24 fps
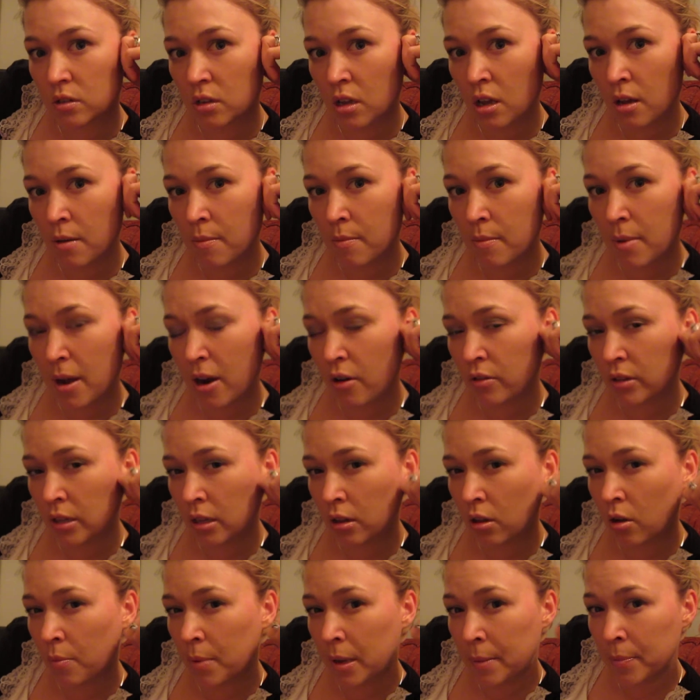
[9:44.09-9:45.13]
apparently a
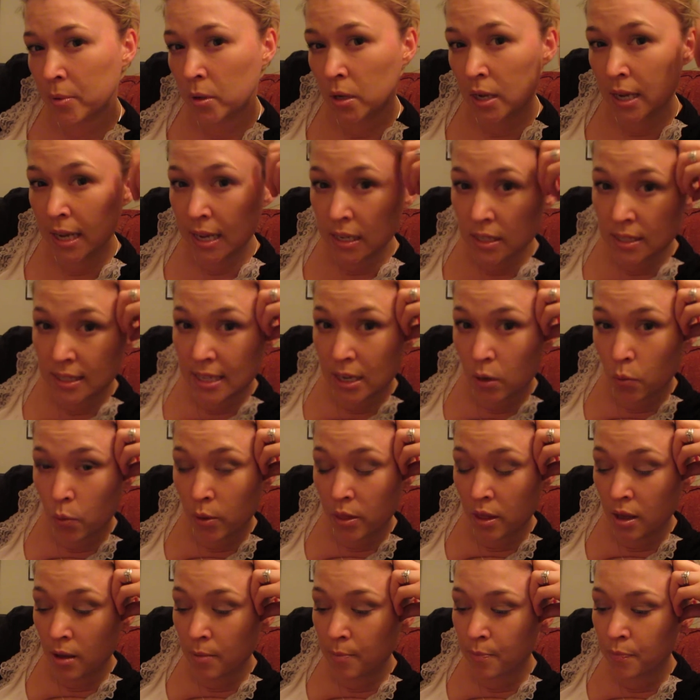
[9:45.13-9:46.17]
lot of people can get sick with
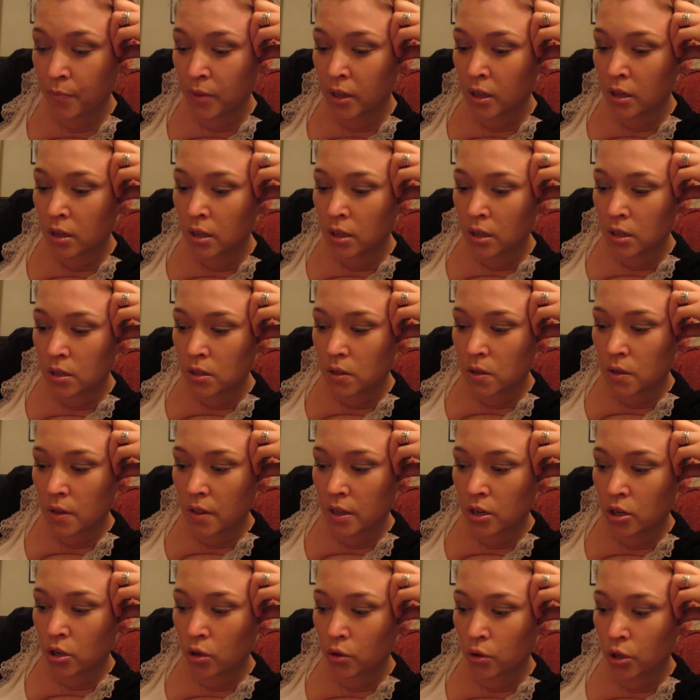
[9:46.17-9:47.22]
it, so
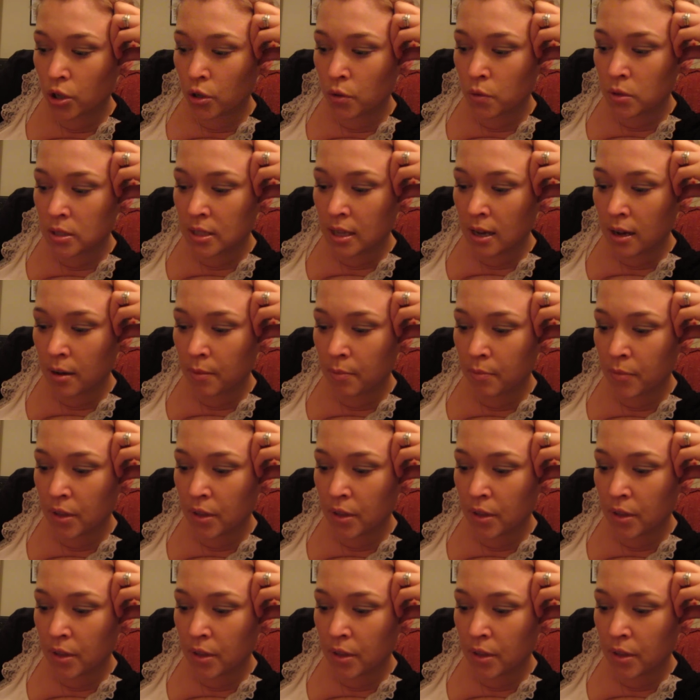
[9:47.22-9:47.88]
they don't use that.